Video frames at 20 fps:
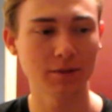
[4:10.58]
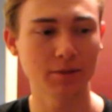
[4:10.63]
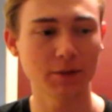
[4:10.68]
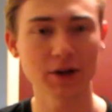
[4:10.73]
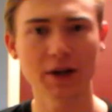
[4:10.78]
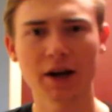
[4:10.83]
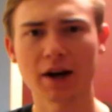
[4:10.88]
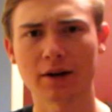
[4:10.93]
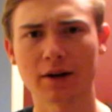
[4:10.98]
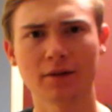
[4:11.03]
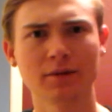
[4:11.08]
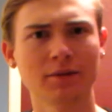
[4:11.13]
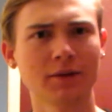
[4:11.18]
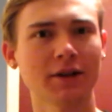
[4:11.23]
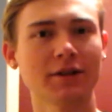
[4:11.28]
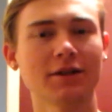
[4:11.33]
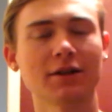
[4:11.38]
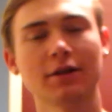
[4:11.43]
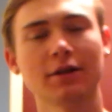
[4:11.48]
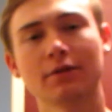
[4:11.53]
but yeah,
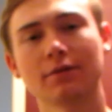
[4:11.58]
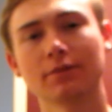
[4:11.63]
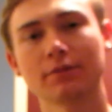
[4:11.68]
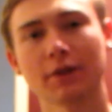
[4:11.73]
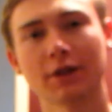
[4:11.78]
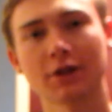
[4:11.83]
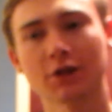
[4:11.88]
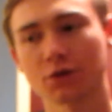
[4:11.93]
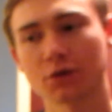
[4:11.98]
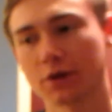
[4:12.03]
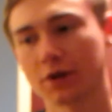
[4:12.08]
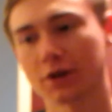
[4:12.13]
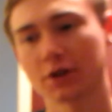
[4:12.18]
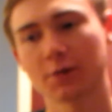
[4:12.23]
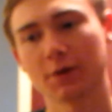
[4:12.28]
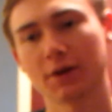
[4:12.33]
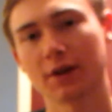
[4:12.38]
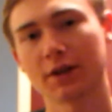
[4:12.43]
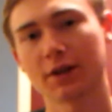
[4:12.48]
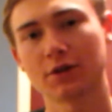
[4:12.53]
that's it. I just want to
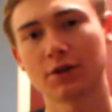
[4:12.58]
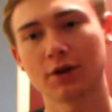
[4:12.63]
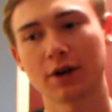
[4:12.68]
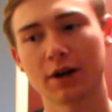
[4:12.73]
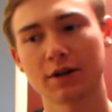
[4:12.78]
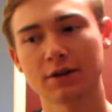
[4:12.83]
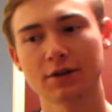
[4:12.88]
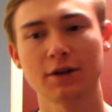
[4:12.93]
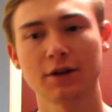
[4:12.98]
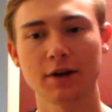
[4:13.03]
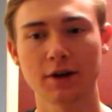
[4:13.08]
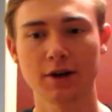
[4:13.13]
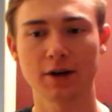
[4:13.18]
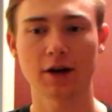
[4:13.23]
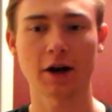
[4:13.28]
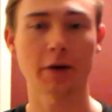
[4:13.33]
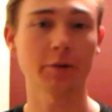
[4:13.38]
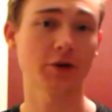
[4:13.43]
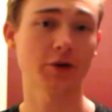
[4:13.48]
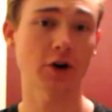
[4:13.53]
explain that to you guys.
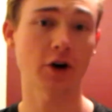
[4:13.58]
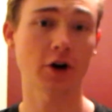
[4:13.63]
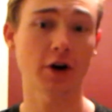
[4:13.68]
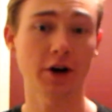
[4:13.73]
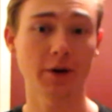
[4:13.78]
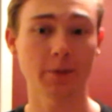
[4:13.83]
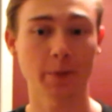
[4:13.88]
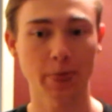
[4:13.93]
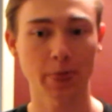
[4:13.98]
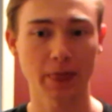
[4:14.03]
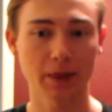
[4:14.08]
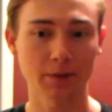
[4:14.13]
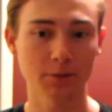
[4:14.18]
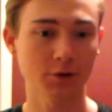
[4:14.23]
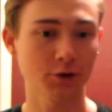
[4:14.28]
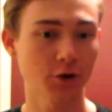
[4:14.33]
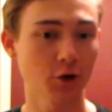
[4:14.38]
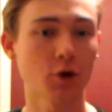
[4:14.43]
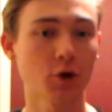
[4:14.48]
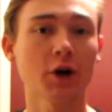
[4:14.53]
I'm sorry,
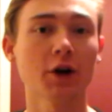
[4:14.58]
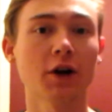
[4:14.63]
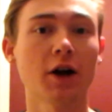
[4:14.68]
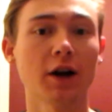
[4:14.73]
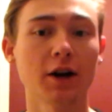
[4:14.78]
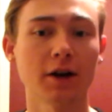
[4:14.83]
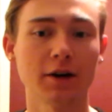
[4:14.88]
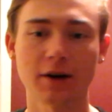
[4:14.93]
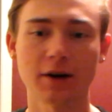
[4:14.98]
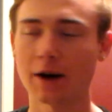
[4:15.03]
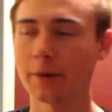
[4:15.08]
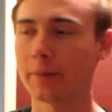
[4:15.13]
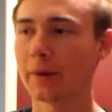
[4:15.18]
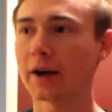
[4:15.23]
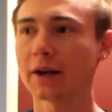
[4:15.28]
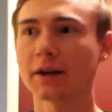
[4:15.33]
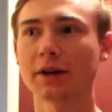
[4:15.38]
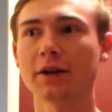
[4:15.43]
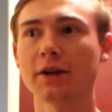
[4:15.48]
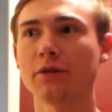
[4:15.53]
still working on it. I'm
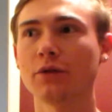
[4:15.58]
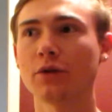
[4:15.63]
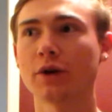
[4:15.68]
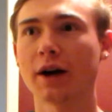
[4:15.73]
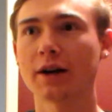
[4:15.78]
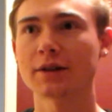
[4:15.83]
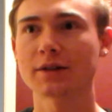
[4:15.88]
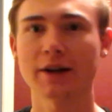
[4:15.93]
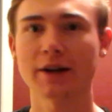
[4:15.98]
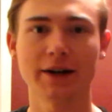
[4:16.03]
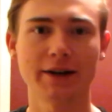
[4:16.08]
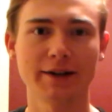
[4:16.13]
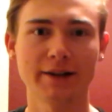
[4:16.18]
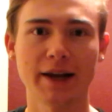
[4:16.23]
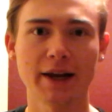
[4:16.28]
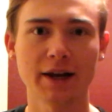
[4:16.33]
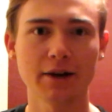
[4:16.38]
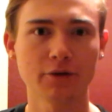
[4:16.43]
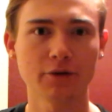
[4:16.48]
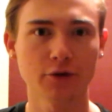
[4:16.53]
not going to give you guys like a
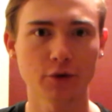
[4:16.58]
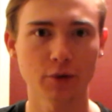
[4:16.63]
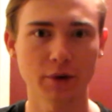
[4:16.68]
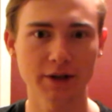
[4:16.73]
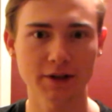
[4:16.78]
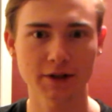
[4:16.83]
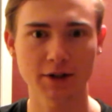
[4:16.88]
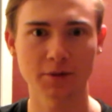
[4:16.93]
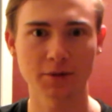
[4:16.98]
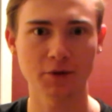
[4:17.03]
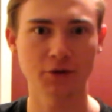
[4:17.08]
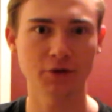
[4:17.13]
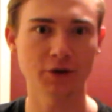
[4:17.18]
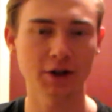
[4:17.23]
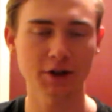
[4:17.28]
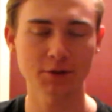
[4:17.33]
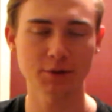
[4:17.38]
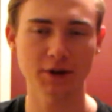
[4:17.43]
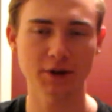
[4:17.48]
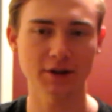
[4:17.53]
date for when it's going to be
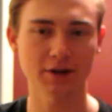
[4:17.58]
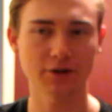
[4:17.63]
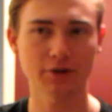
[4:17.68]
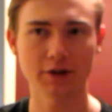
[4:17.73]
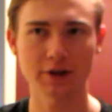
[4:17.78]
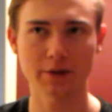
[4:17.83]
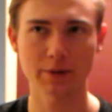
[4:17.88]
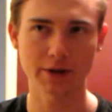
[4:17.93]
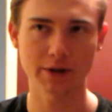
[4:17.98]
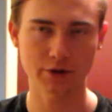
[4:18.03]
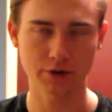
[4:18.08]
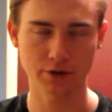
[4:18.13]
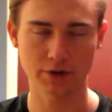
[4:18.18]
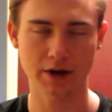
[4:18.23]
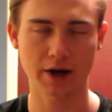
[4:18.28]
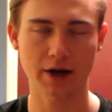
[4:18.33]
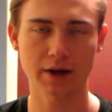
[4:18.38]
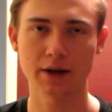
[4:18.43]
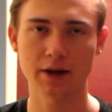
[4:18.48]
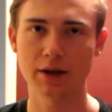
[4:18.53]
finished because every time I do
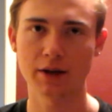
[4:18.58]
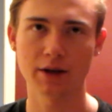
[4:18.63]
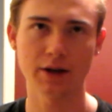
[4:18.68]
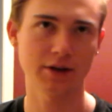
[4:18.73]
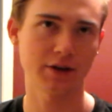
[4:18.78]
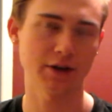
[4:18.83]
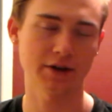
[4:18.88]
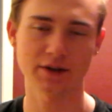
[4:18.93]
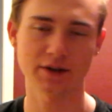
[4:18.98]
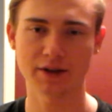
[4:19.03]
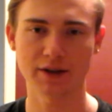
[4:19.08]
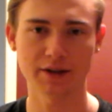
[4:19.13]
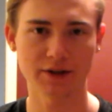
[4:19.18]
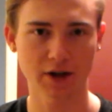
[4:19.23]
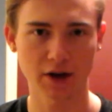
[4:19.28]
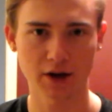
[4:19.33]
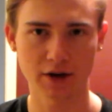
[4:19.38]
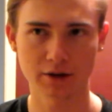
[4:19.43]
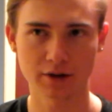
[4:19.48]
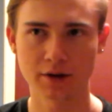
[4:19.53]
that, it doesn't get
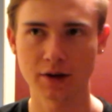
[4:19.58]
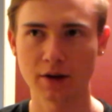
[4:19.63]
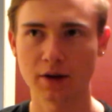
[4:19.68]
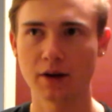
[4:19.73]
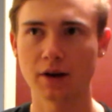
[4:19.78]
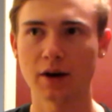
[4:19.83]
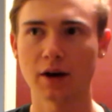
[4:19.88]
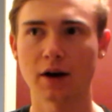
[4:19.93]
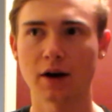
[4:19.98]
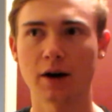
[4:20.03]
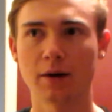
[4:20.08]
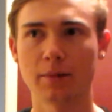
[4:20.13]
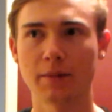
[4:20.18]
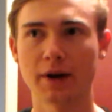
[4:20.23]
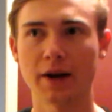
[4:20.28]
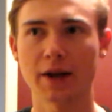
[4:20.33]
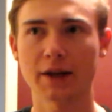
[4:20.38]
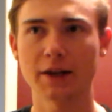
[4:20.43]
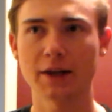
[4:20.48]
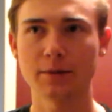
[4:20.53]
done. Um,
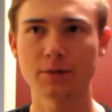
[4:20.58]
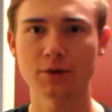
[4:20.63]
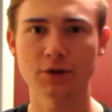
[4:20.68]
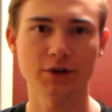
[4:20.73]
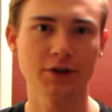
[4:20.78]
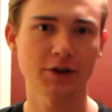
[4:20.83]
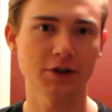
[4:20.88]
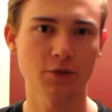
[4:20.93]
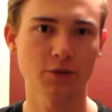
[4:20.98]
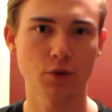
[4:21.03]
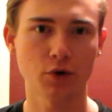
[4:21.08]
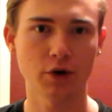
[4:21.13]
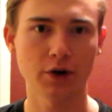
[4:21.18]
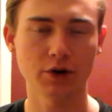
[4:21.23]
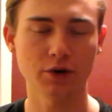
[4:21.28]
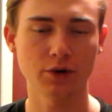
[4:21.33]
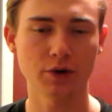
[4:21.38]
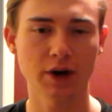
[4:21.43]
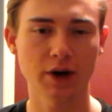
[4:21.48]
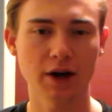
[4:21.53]
and I keep just
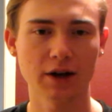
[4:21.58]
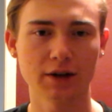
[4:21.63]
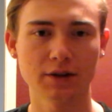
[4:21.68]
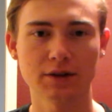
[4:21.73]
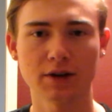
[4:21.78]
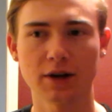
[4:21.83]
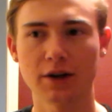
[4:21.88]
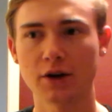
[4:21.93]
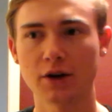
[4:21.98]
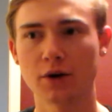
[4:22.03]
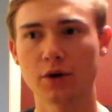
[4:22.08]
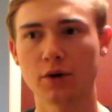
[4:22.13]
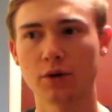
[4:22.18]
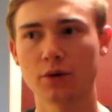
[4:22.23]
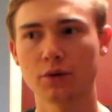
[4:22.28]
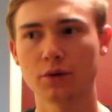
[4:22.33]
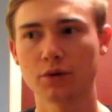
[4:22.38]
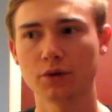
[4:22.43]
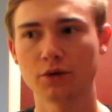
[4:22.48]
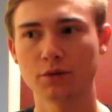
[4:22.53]
disappointing you guys. I
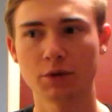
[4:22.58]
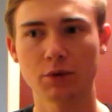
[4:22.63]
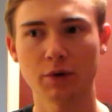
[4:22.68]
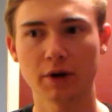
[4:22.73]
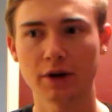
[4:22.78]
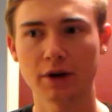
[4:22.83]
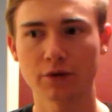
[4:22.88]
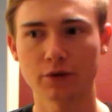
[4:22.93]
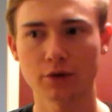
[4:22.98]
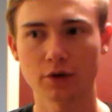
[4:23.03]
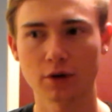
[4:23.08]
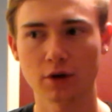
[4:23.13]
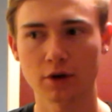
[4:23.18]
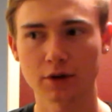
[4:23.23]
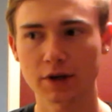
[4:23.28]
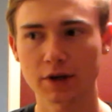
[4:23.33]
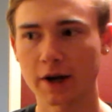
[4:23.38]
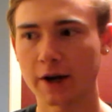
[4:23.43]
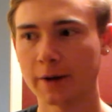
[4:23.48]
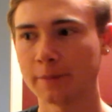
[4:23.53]
know you've been waiting for a
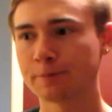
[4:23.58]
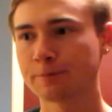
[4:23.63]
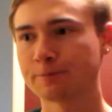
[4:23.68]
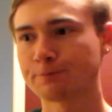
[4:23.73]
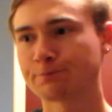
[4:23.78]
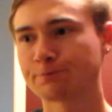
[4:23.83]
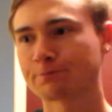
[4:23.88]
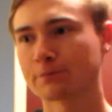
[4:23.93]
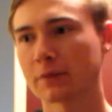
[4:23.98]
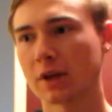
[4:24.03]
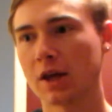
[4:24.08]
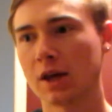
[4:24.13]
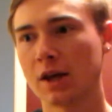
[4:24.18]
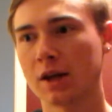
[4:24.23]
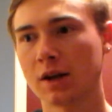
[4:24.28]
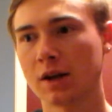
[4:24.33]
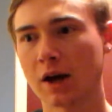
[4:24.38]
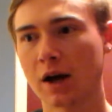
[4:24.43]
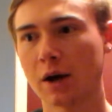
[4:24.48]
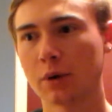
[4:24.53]
long time,
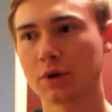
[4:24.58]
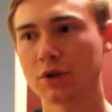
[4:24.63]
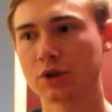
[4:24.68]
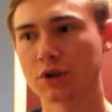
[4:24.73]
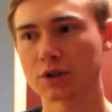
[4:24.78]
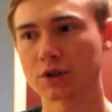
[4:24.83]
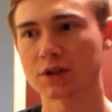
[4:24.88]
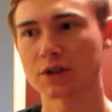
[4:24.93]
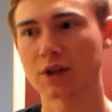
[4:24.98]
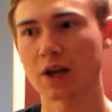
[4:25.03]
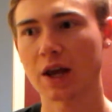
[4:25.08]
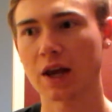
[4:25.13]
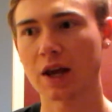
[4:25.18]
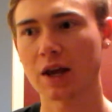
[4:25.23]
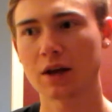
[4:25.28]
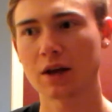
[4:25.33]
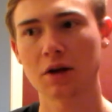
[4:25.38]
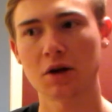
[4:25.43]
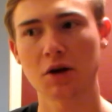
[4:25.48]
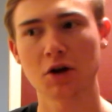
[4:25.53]
and I would just
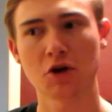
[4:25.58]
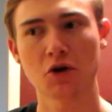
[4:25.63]
say